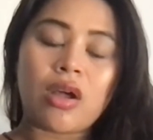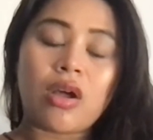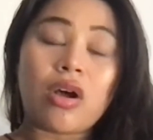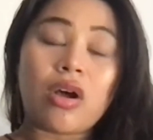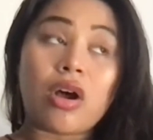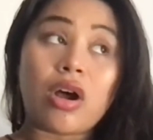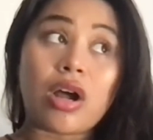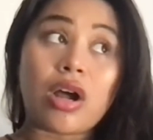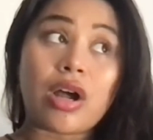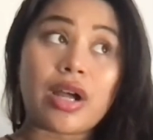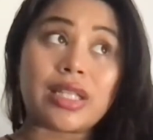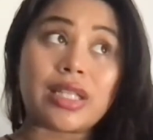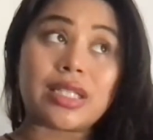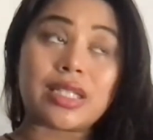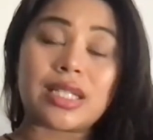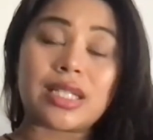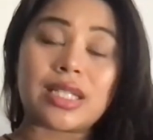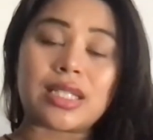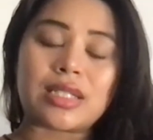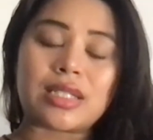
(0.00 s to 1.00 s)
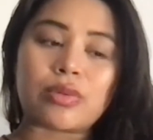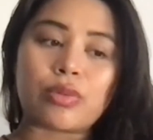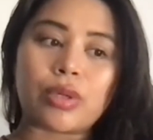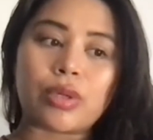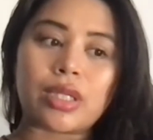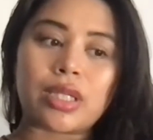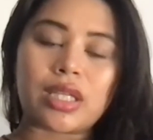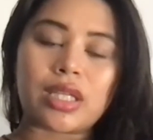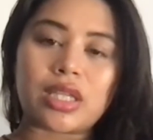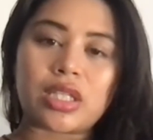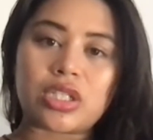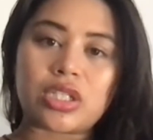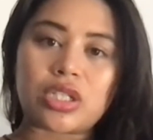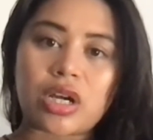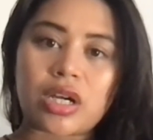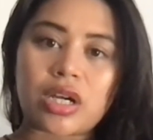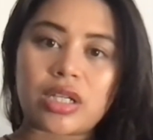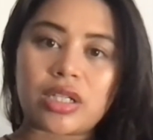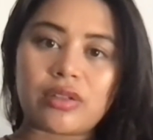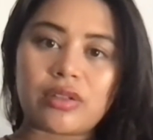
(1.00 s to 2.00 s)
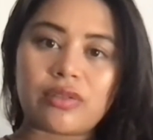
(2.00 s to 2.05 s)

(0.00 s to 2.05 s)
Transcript: on since really the dawn of